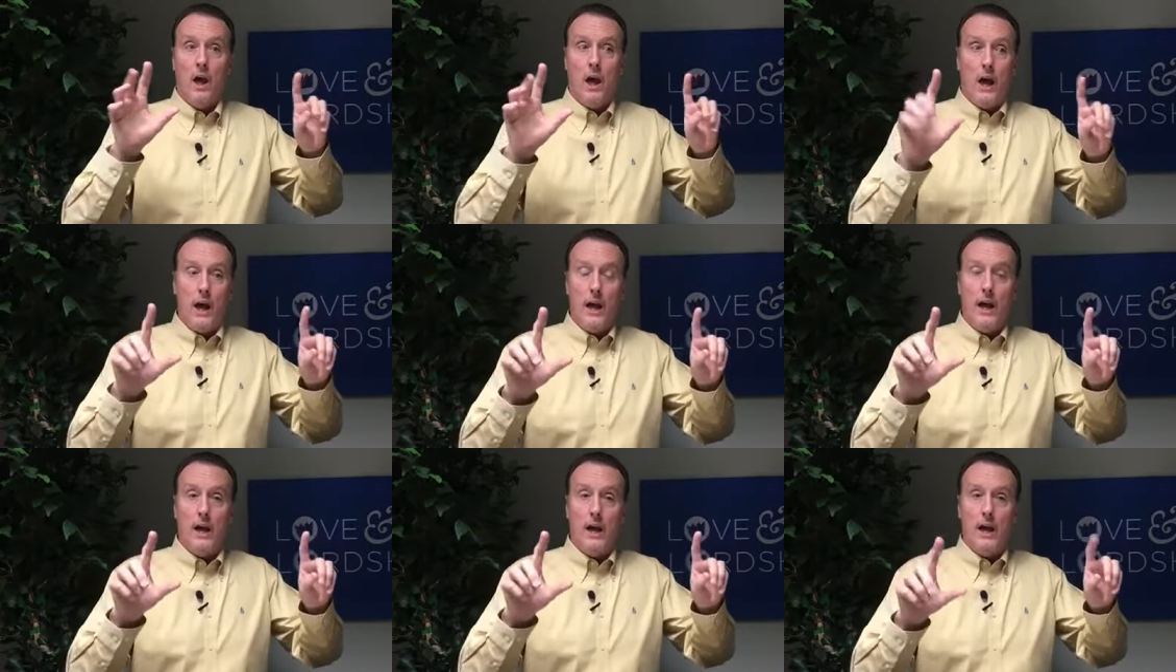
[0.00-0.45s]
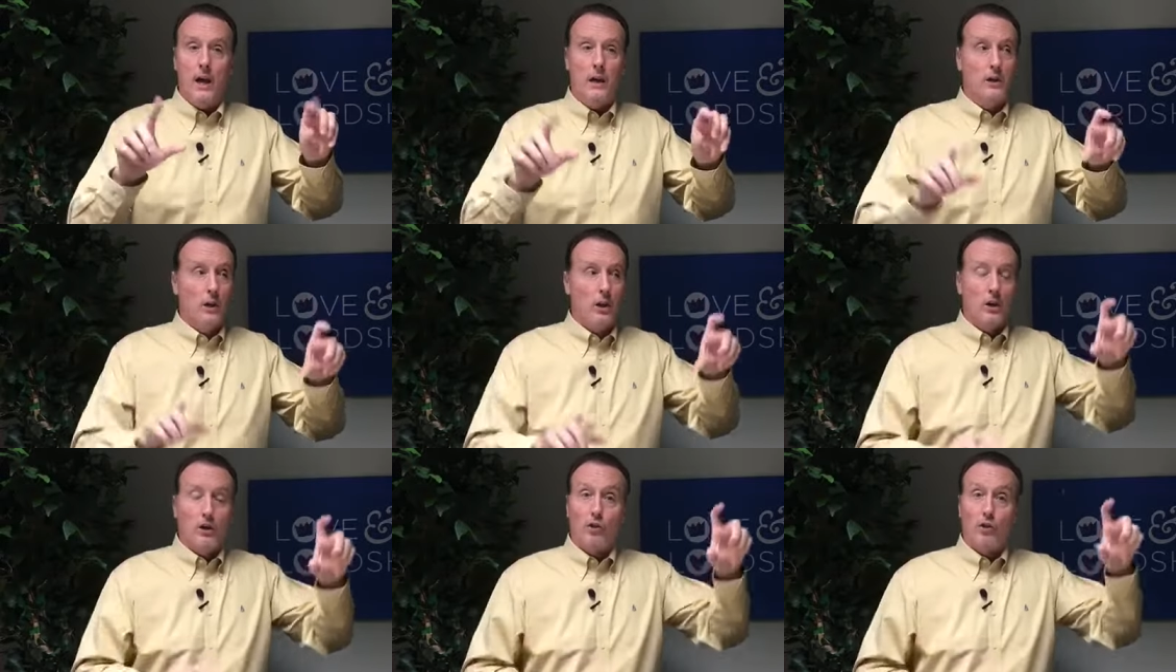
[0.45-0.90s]

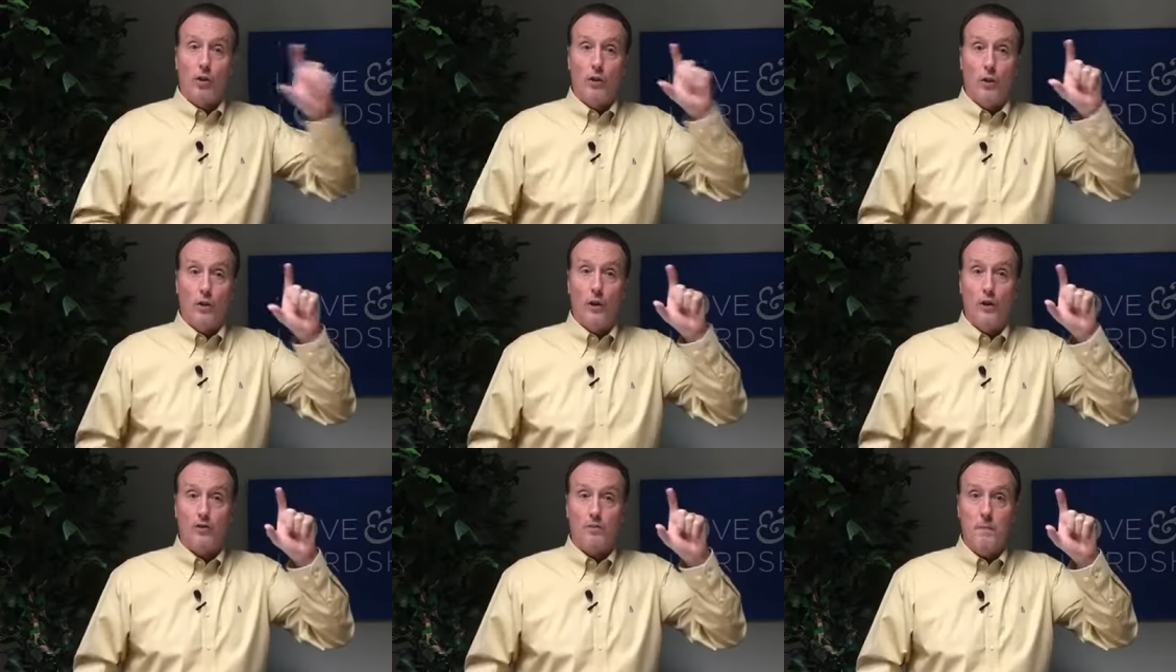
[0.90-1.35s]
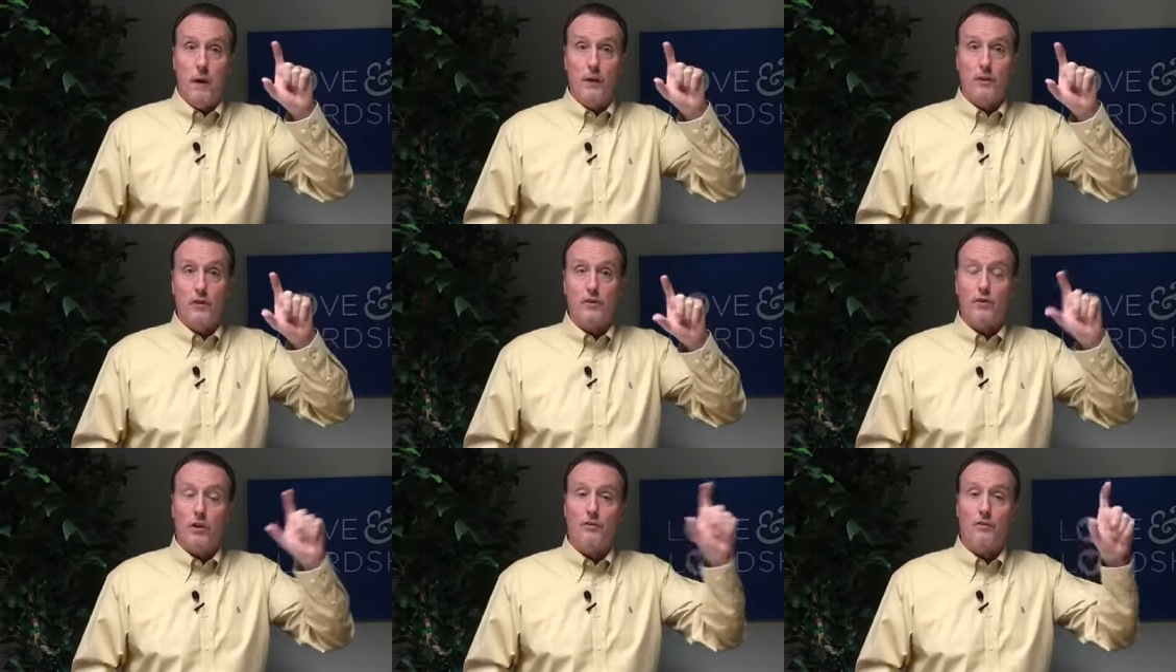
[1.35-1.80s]
and two of those
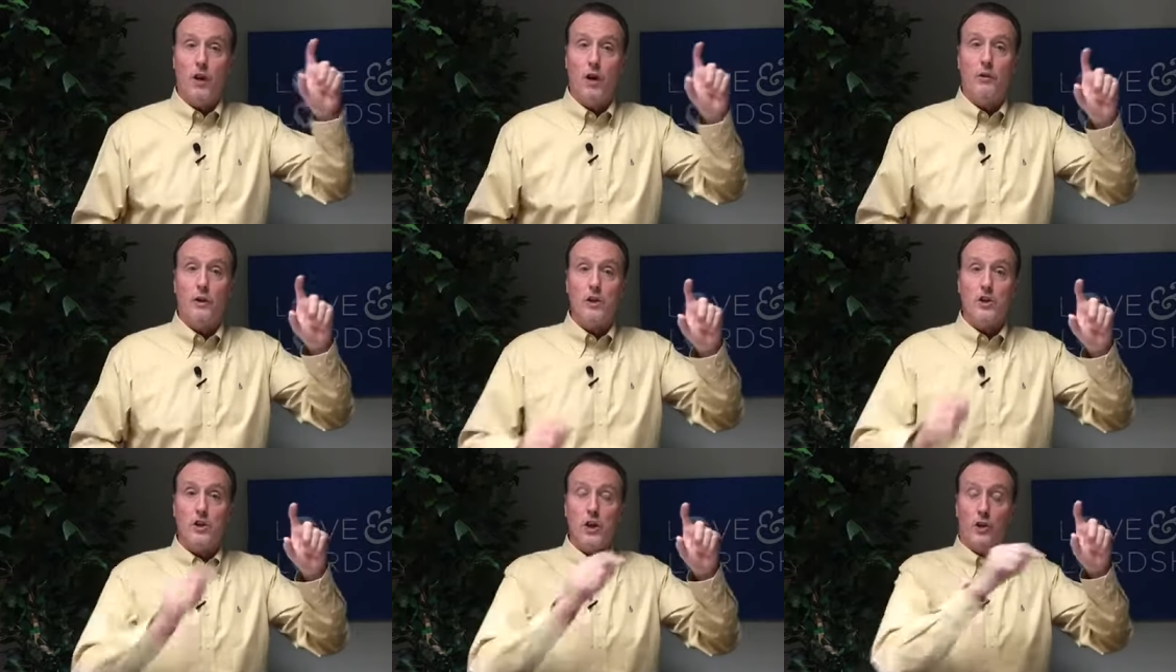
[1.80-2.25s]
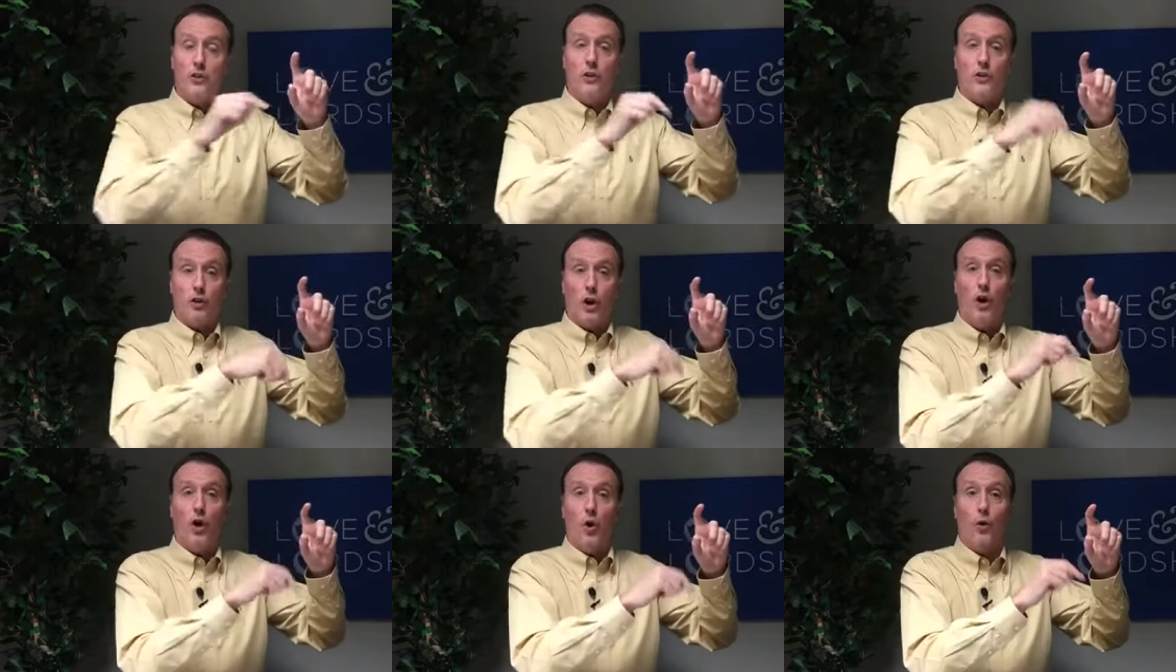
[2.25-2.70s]
mothers have known each other
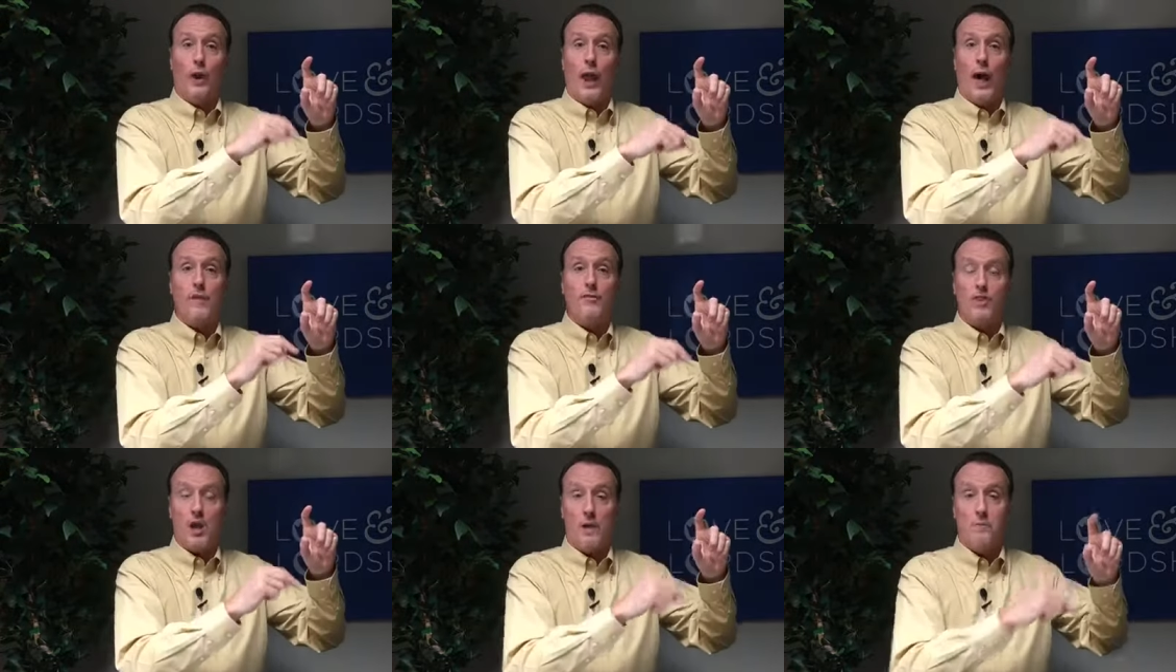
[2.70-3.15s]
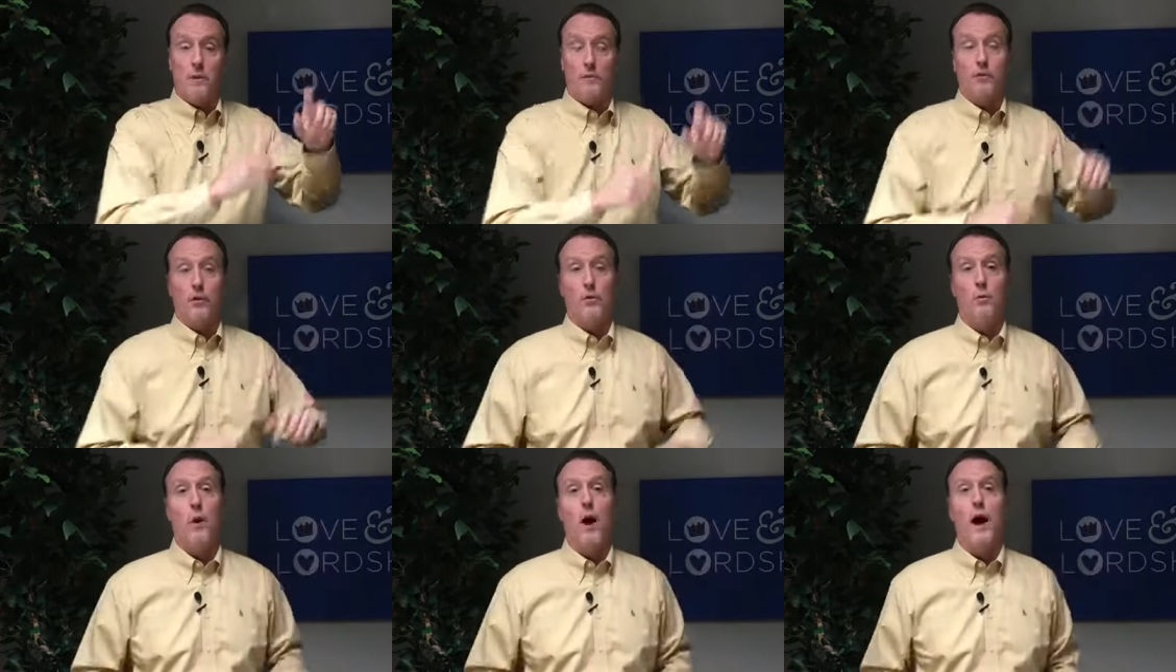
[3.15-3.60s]
the whole lifetime of
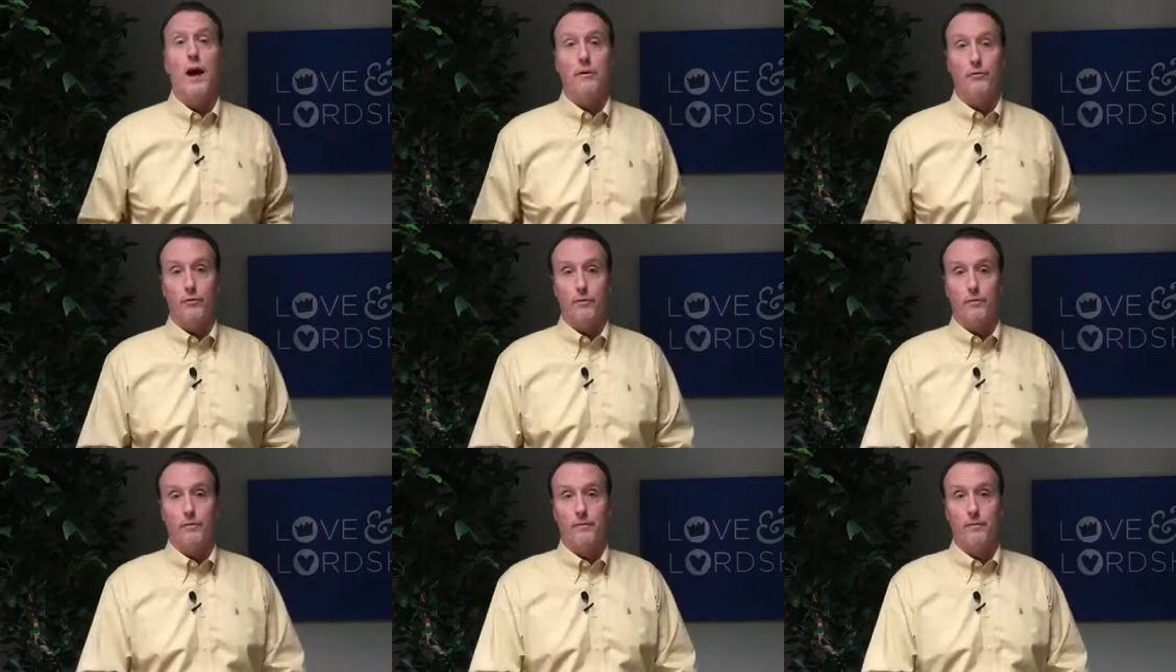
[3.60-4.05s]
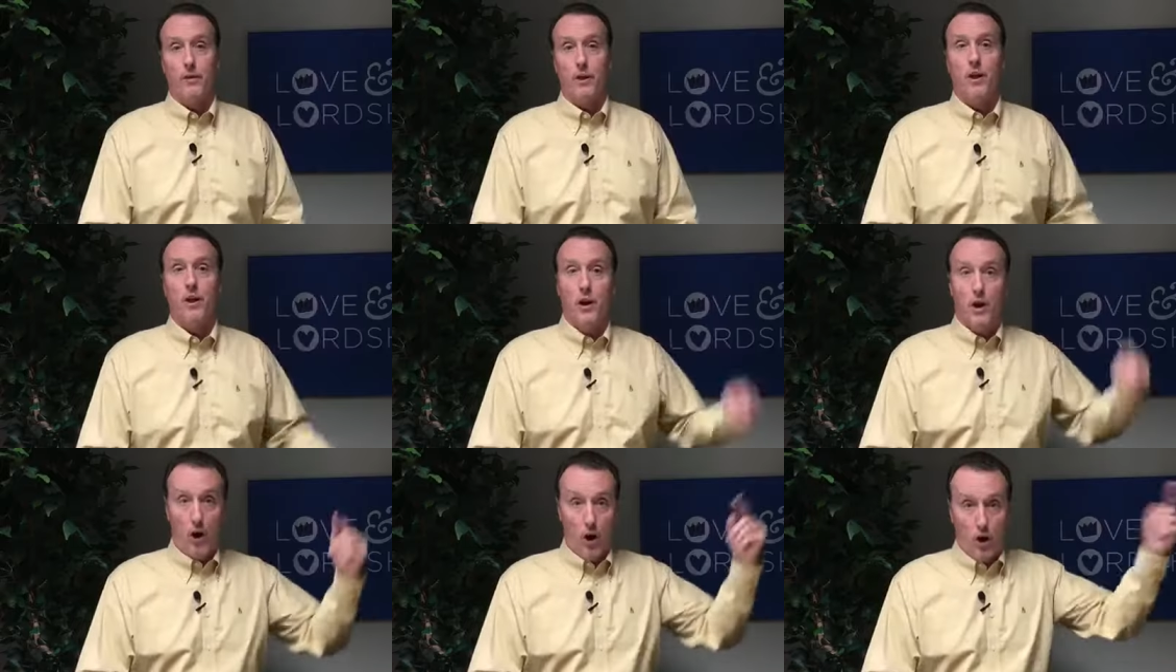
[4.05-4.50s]
your wife,
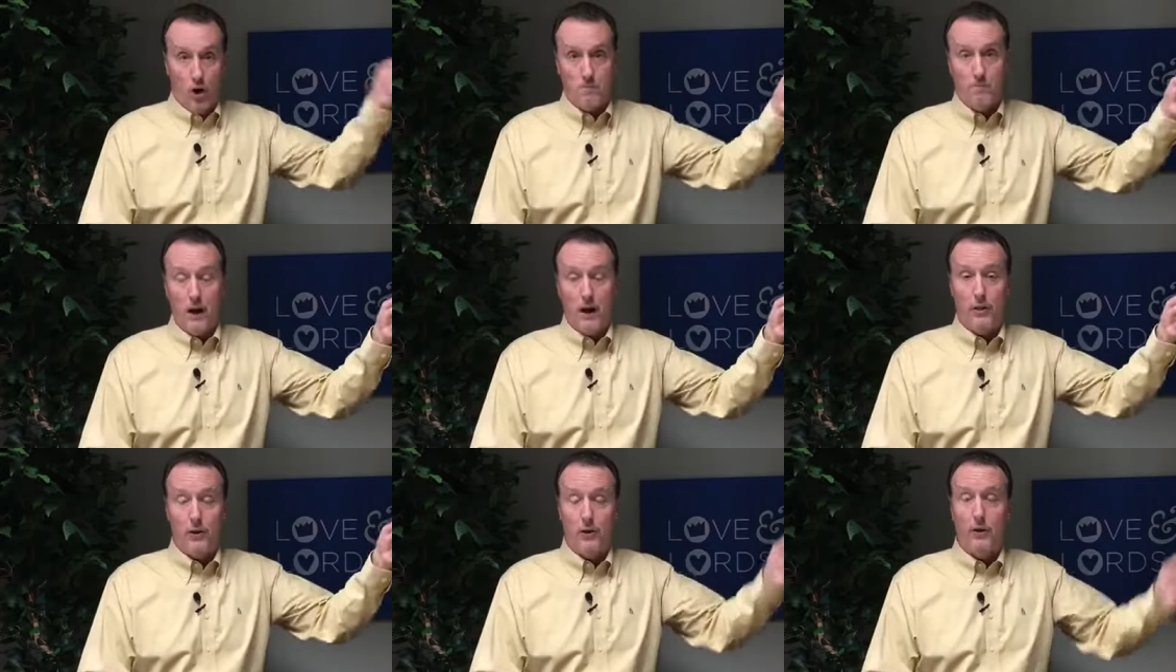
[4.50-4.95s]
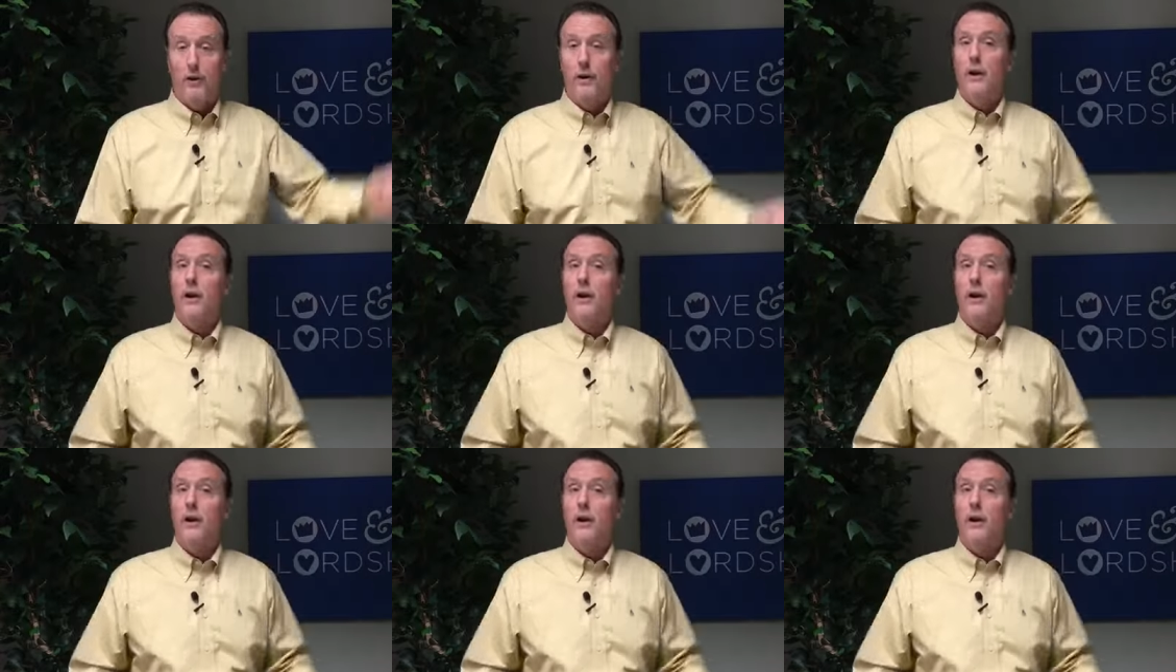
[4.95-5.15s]
her mother.